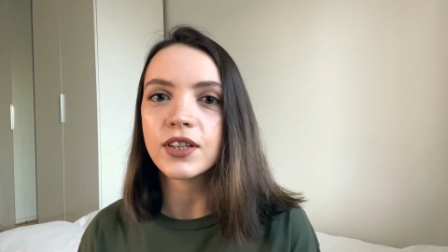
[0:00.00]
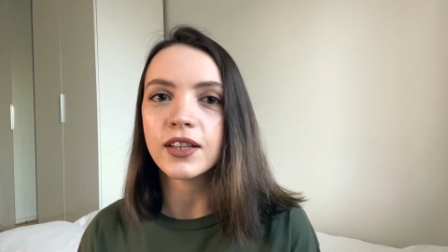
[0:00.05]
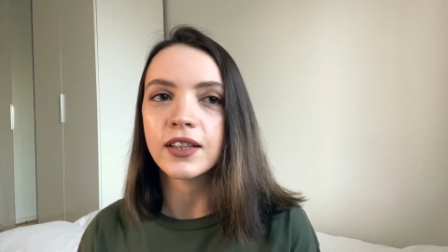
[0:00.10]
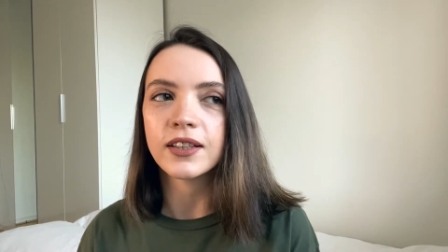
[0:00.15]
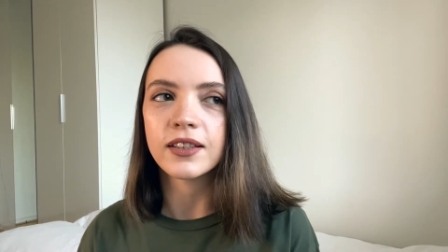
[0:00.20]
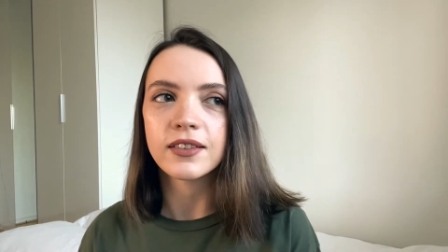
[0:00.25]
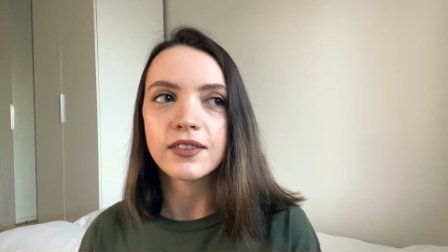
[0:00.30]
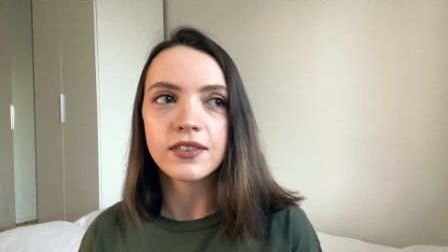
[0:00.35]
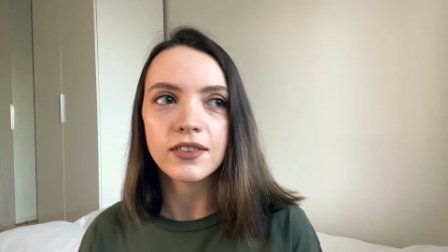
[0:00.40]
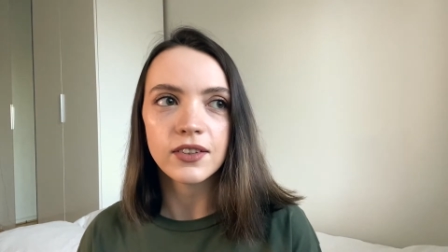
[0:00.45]

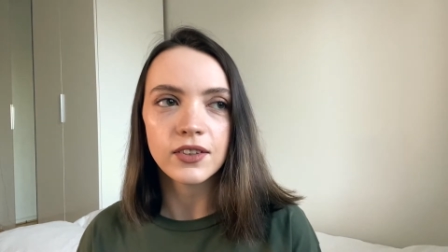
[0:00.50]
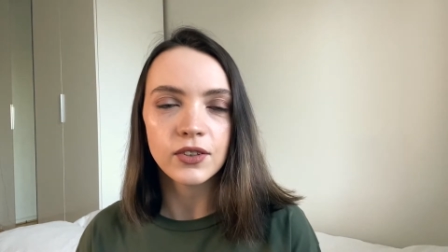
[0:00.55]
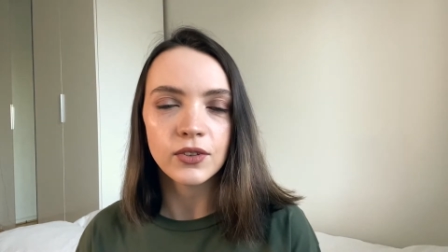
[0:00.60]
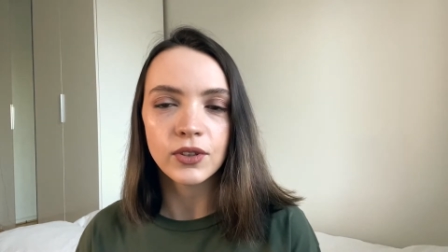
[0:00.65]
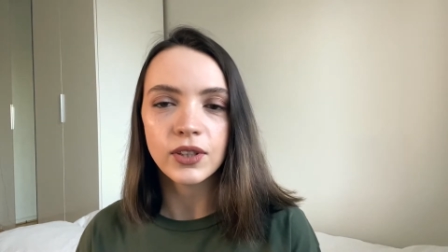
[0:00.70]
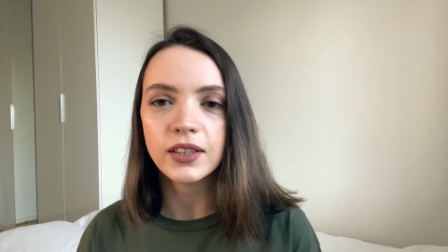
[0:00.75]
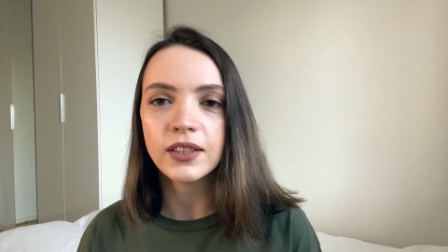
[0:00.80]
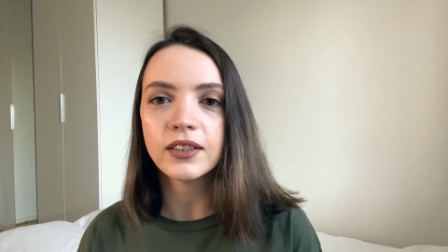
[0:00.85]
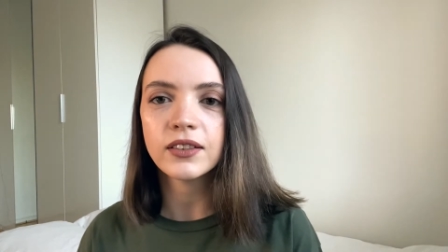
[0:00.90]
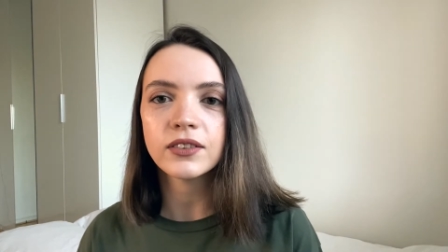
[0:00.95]
It's
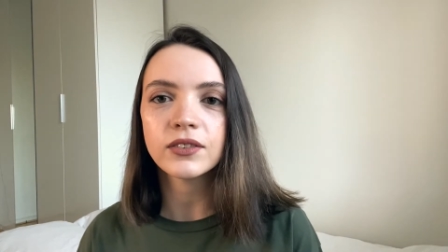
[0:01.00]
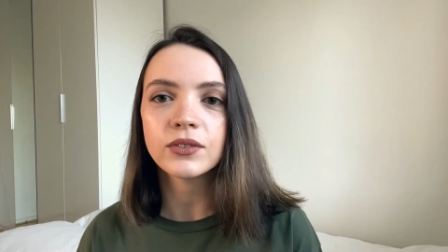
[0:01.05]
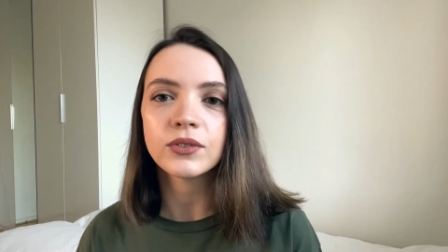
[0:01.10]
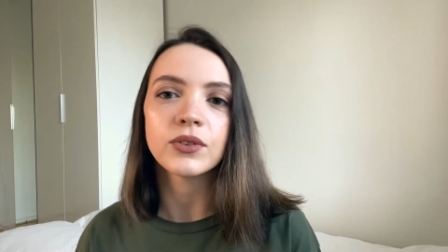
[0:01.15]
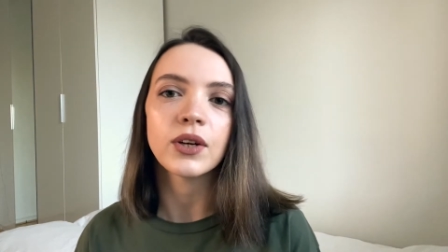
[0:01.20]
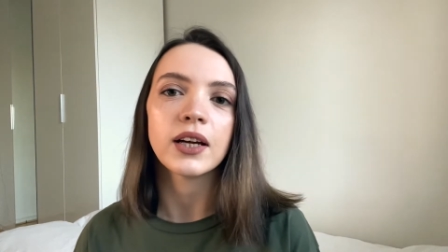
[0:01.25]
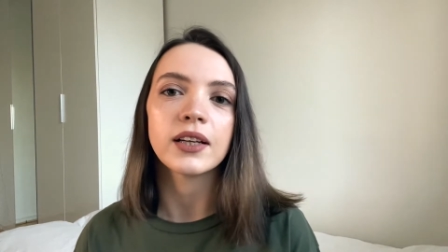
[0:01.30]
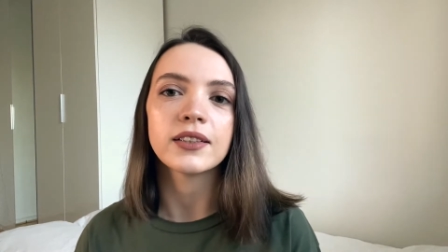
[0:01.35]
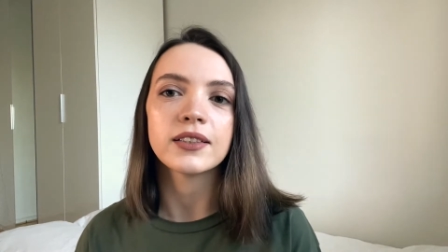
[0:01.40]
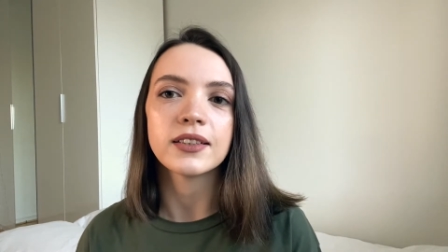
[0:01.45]
reading,
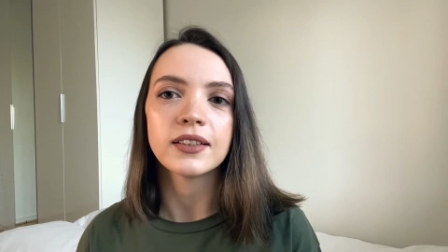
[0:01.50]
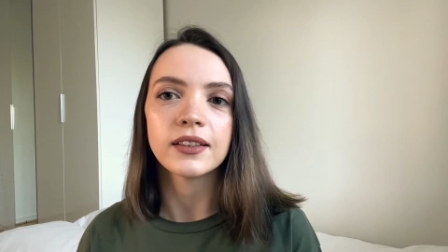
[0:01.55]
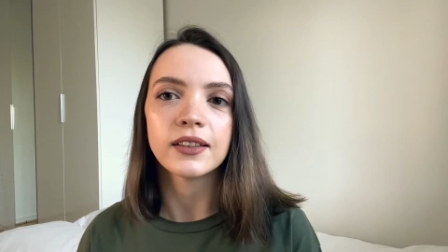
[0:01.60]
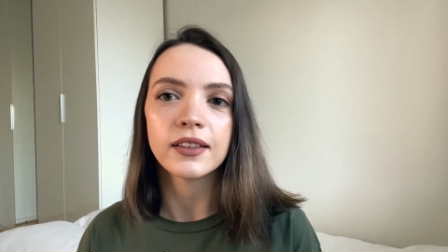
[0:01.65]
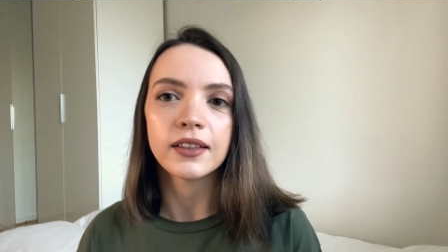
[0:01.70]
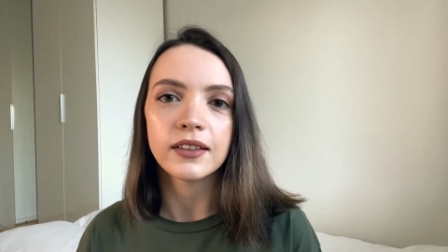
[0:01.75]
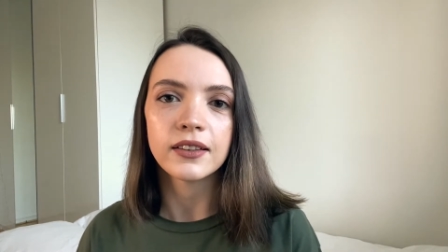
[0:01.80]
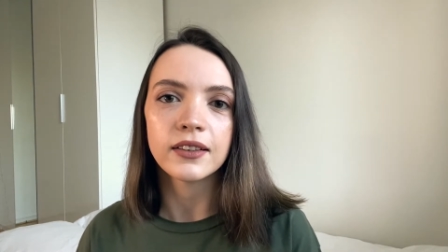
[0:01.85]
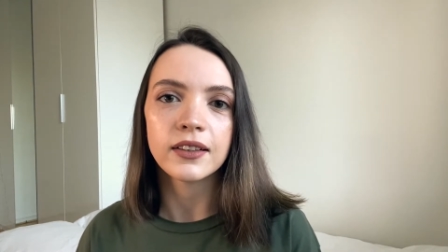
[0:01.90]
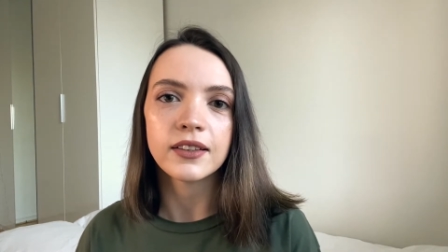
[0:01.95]

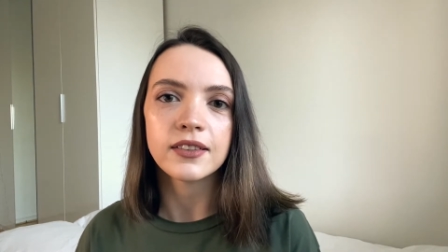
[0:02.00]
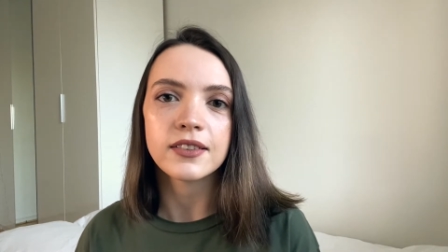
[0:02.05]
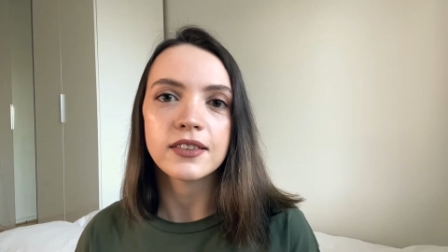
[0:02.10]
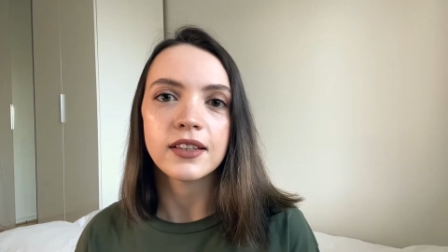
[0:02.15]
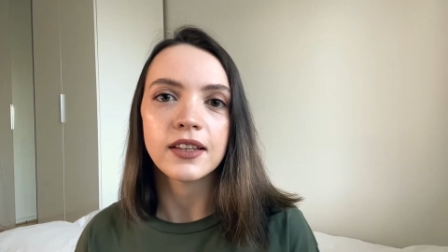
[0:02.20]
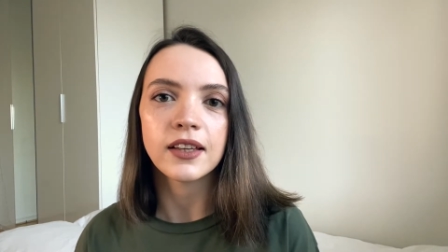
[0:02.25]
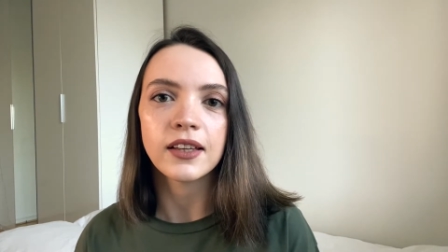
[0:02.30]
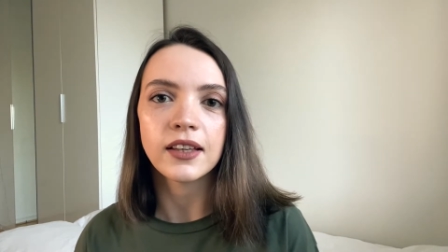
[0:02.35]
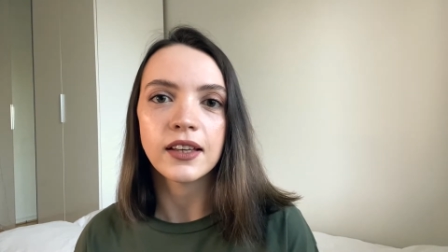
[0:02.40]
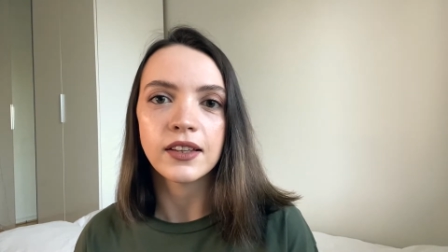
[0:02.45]
writing,
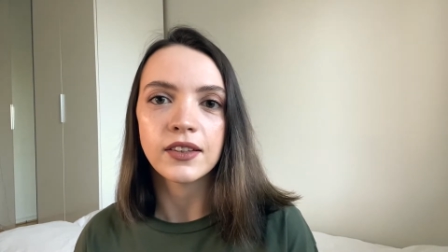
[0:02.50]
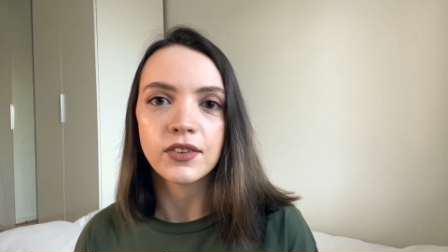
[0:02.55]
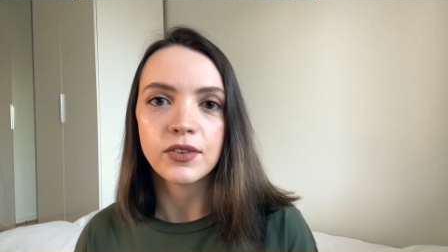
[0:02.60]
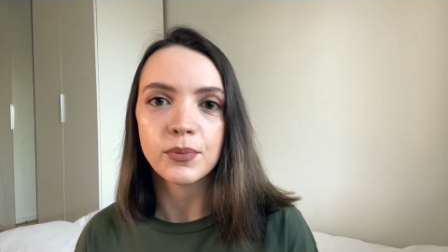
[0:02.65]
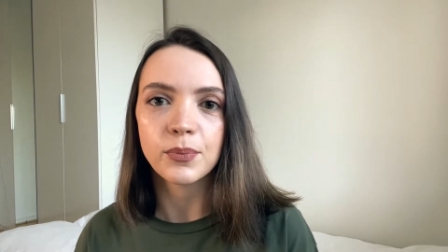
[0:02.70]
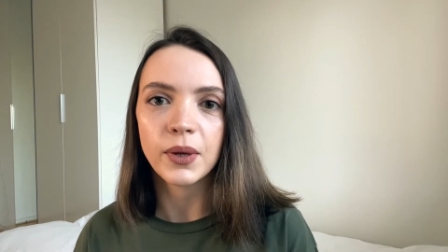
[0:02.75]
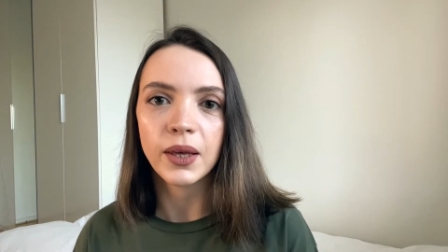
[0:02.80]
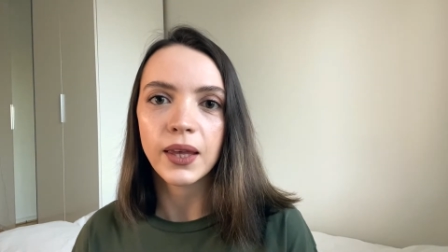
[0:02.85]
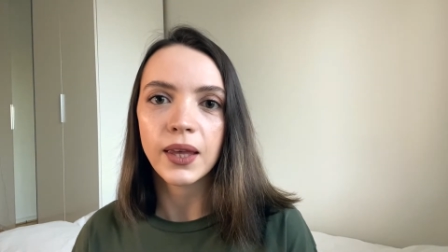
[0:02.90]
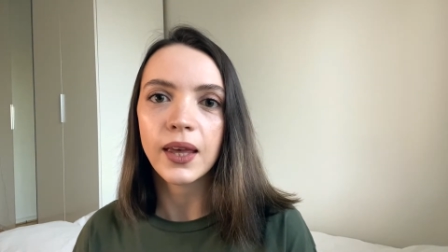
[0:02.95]
listening and
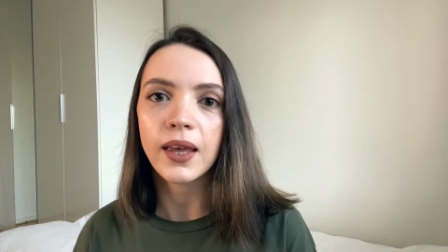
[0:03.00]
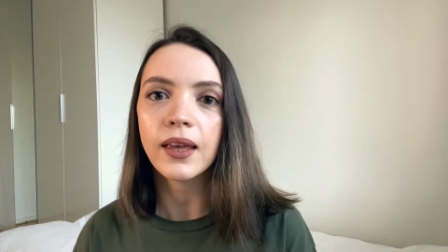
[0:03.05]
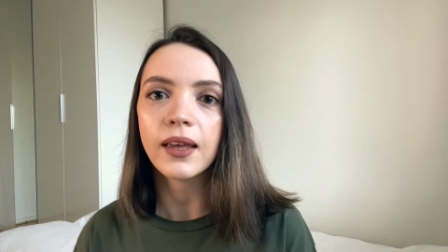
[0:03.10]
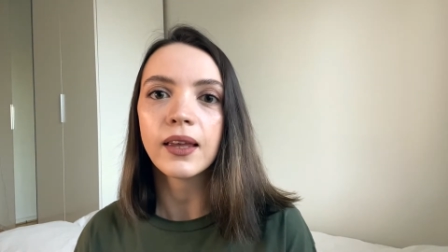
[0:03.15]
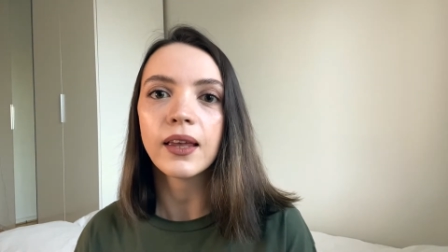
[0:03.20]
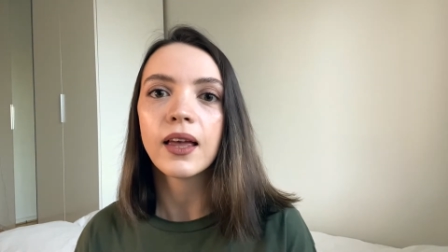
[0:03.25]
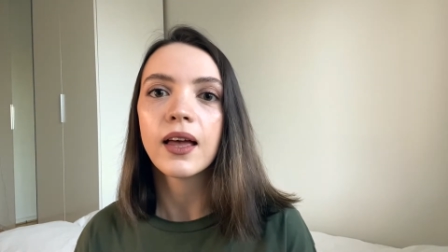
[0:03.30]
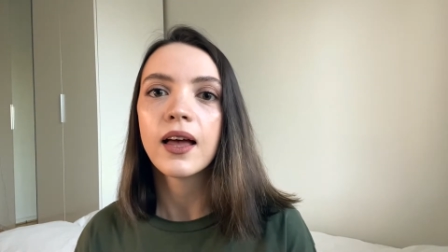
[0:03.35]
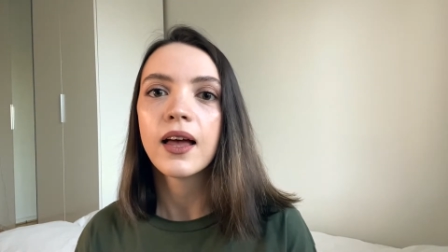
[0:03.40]
speaking.